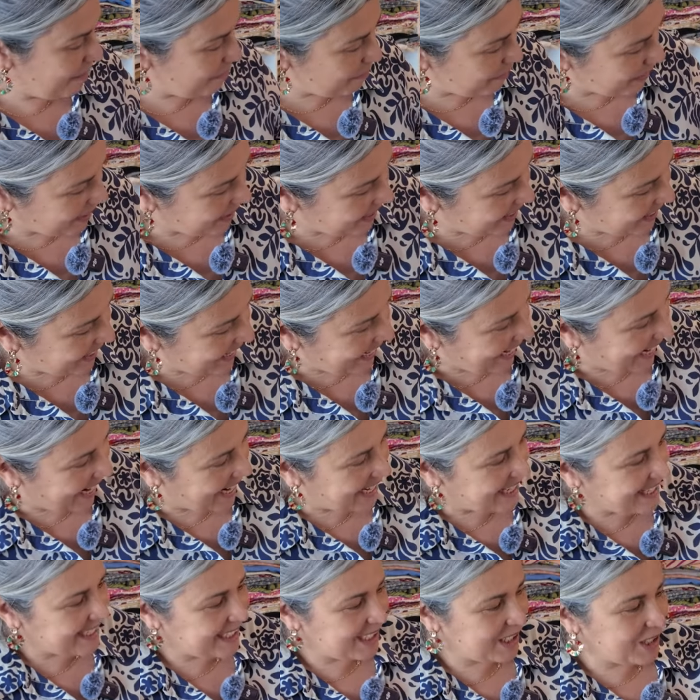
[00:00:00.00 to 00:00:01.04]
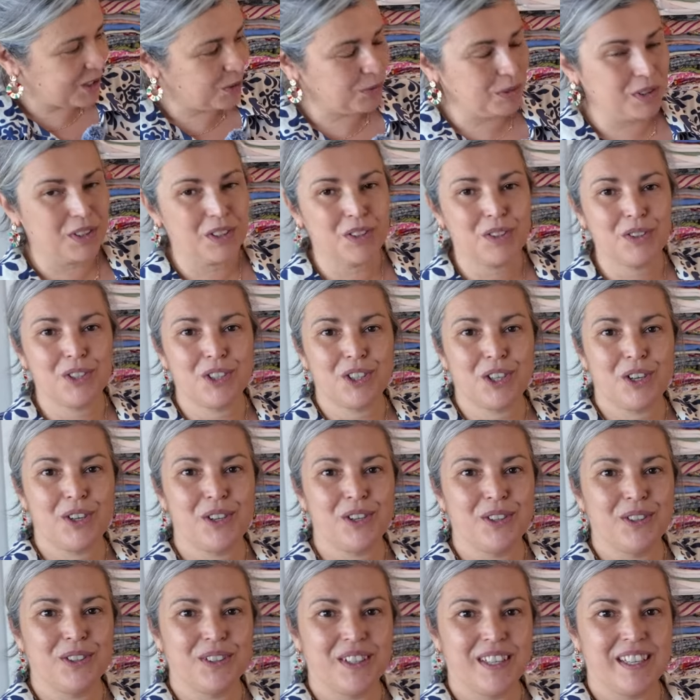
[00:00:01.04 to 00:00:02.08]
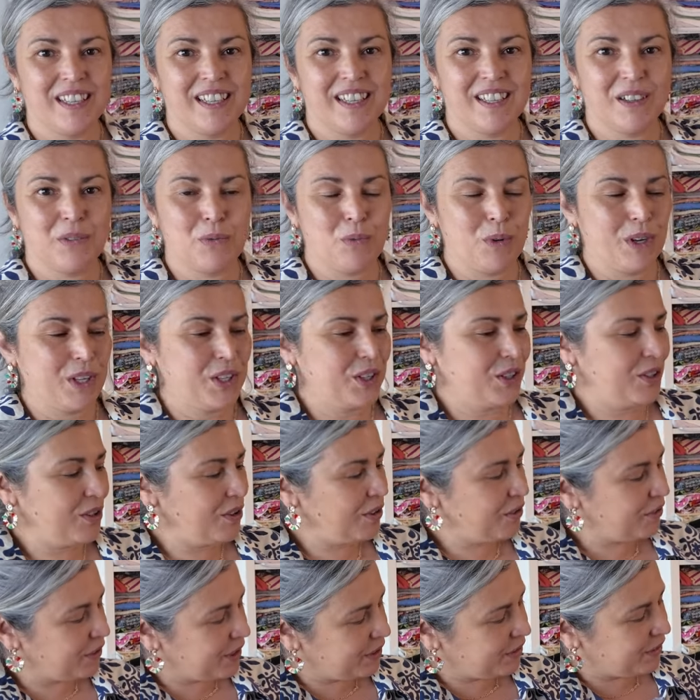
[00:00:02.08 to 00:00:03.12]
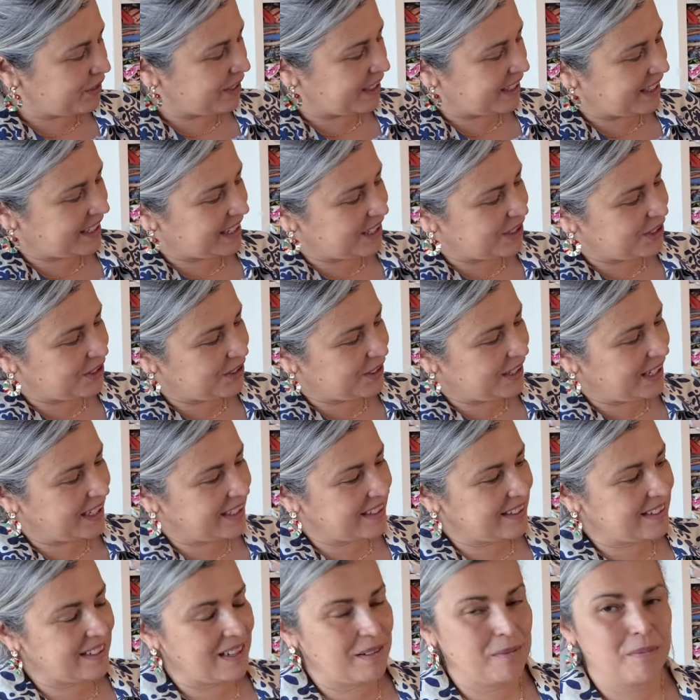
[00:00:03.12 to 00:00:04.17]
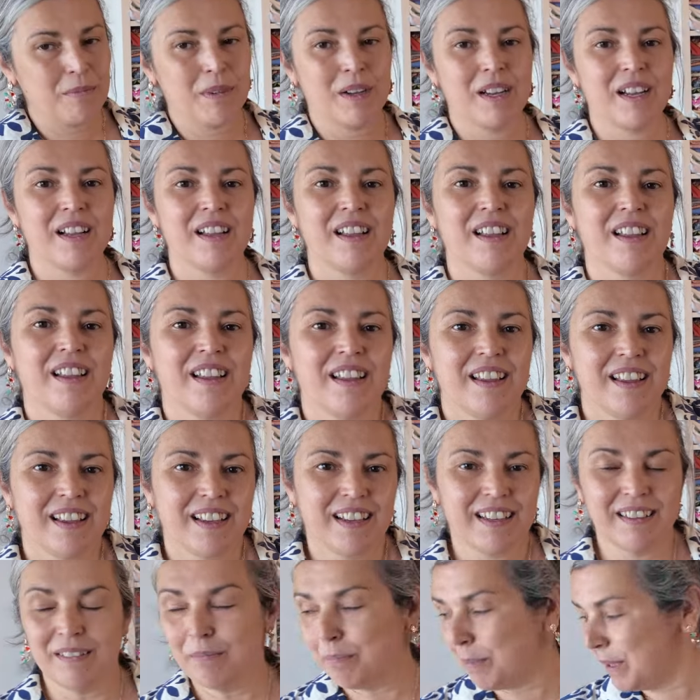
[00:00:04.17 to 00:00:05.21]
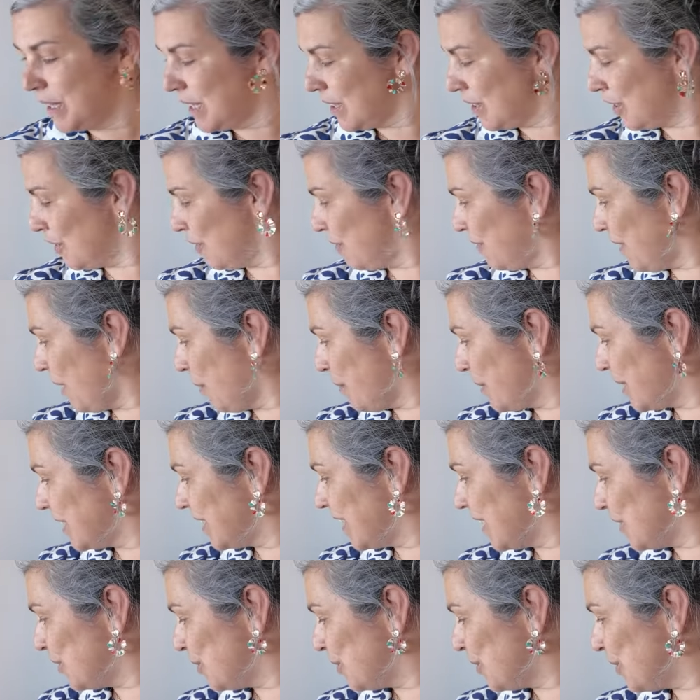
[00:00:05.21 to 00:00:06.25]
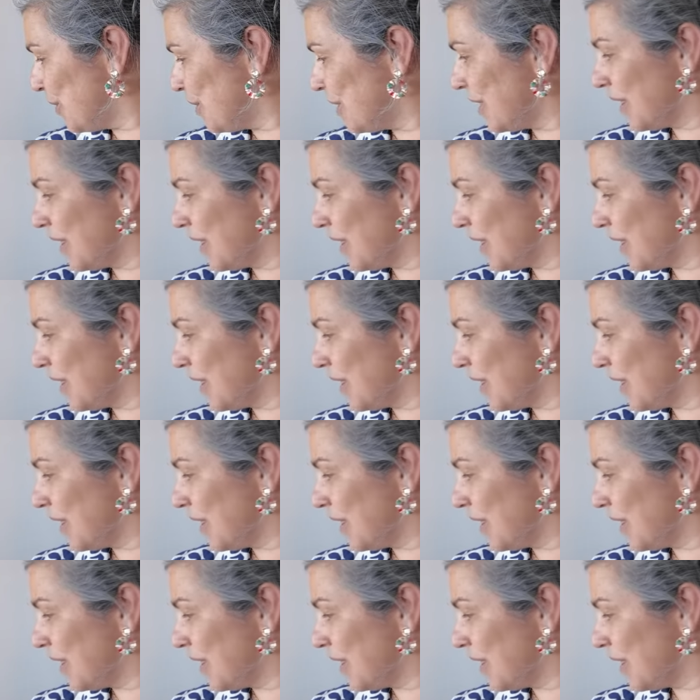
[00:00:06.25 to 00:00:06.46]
But I just wanted to show you that when you go thrifting and you get some pieces of fabric that you don't